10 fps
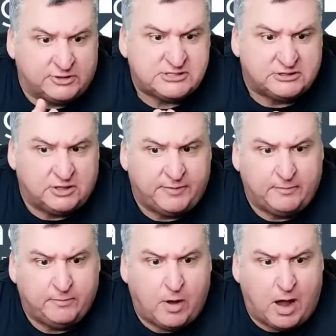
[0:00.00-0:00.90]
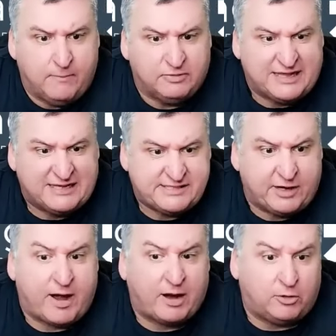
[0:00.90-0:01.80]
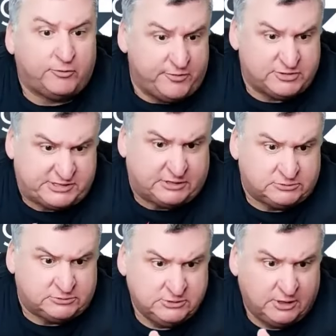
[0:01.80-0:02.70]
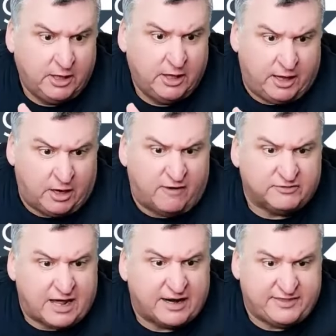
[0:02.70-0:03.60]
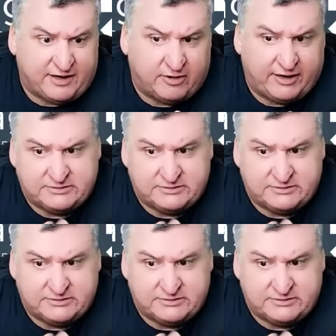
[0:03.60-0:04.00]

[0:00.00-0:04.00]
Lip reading: It's a little bit less theoretical, though there's still an awful lot of theory.